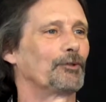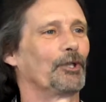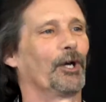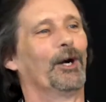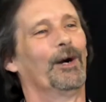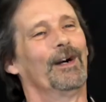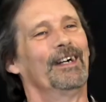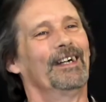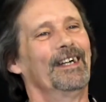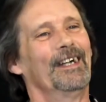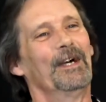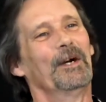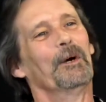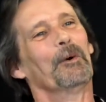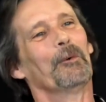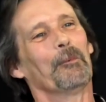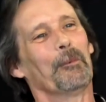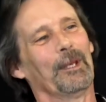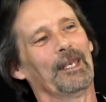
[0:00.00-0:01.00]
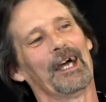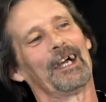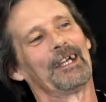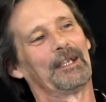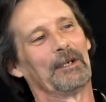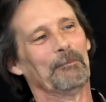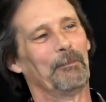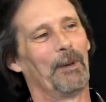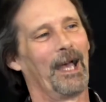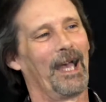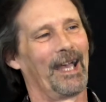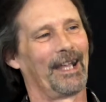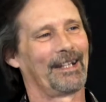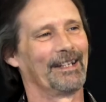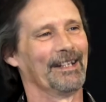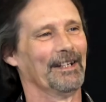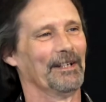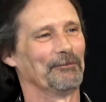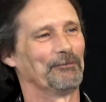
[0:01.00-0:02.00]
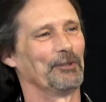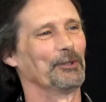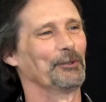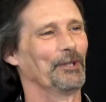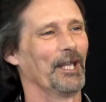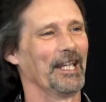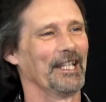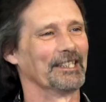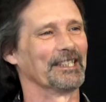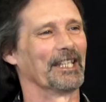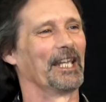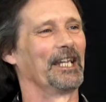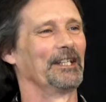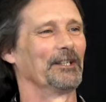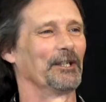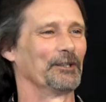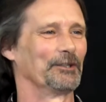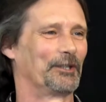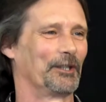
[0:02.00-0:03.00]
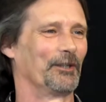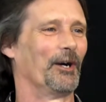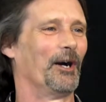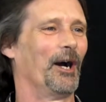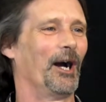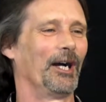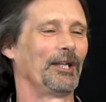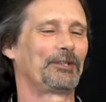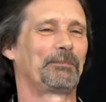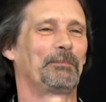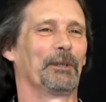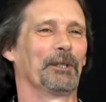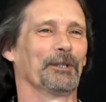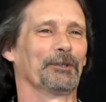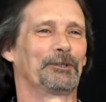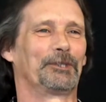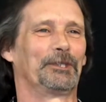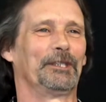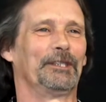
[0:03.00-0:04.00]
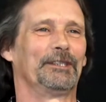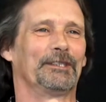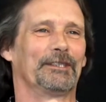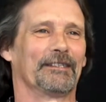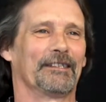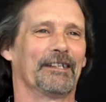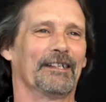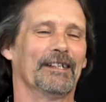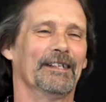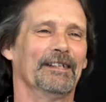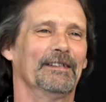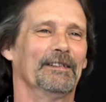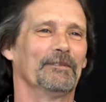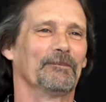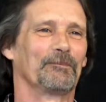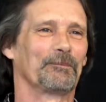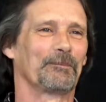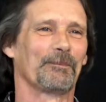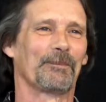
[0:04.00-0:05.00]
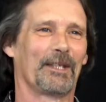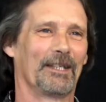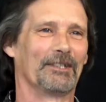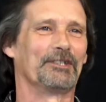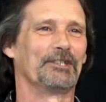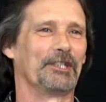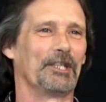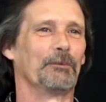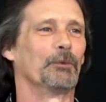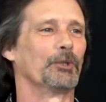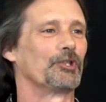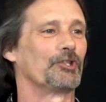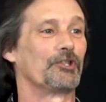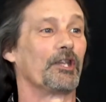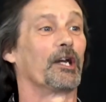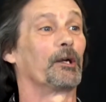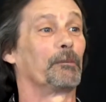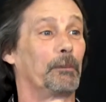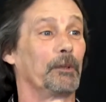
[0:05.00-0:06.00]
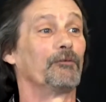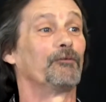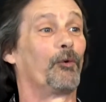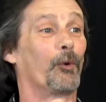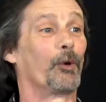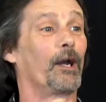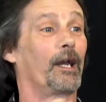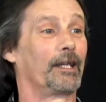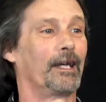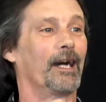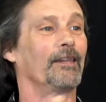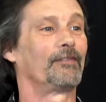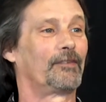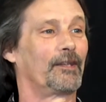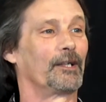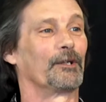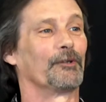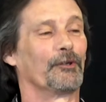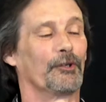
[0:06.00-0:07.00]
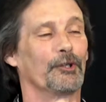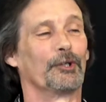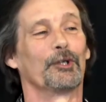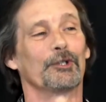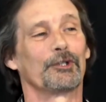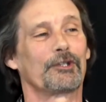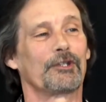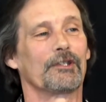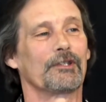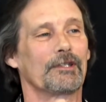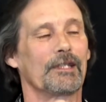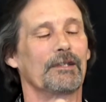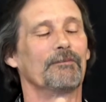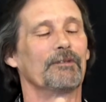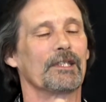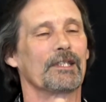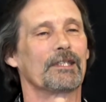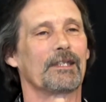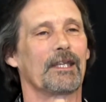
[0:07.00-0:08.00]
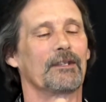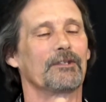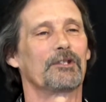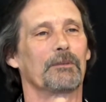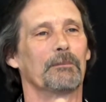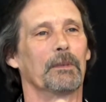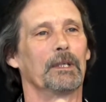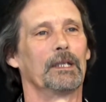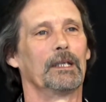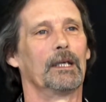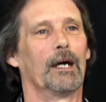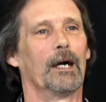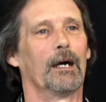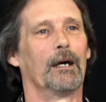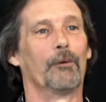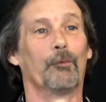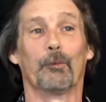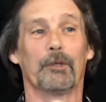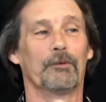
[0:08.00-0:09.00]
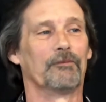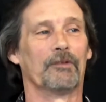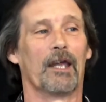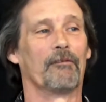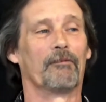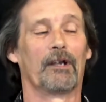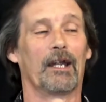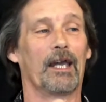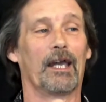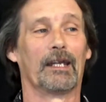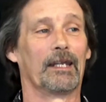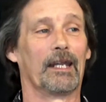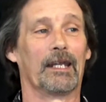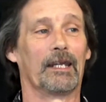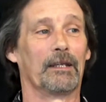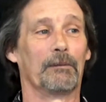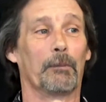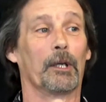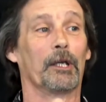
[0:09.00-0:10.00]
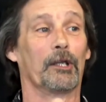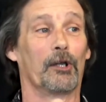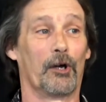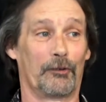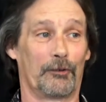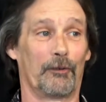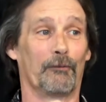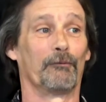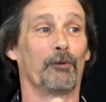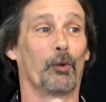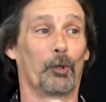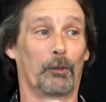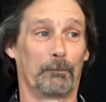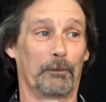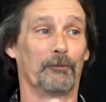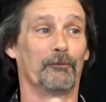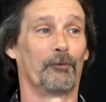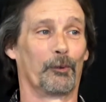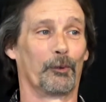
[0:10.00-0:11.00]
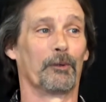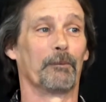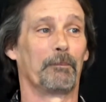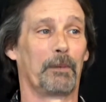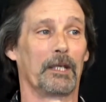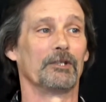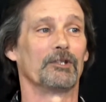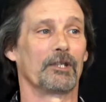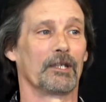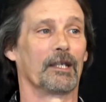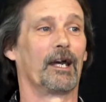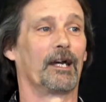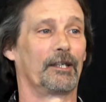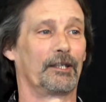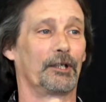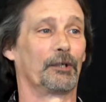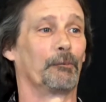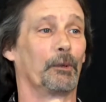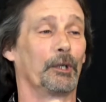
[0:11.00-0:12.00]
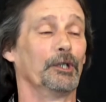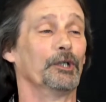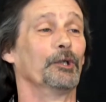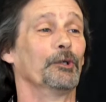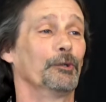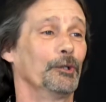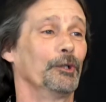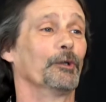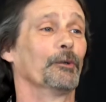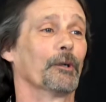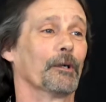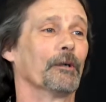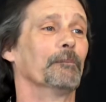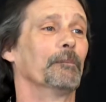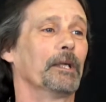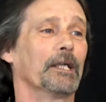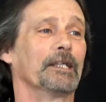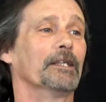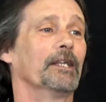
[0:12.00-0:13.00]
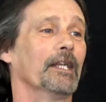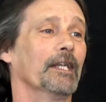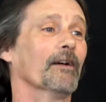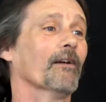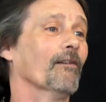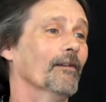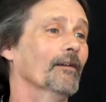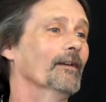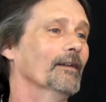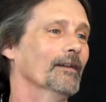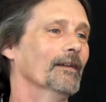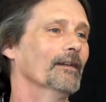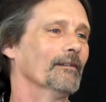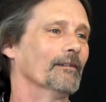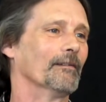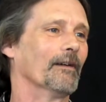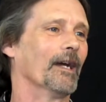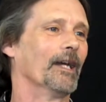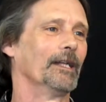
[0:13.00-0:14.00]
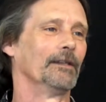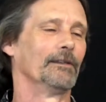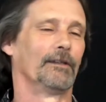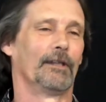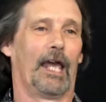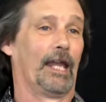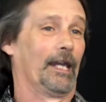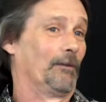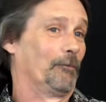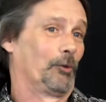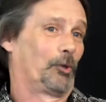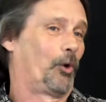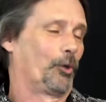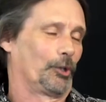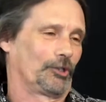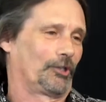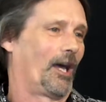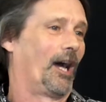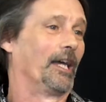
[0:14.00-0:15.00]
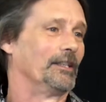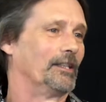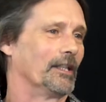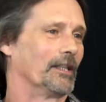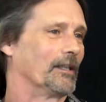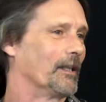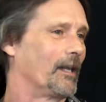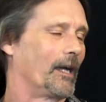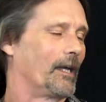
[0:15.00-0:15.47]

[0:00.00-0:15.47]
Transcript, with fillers: So when I come back a few days later to the hospital, she's she was there before I got there, and the nurses even said to me, we've never had anybody on the floor before the patient got here. We knew you were a big deal, right? And, of course, I didn't.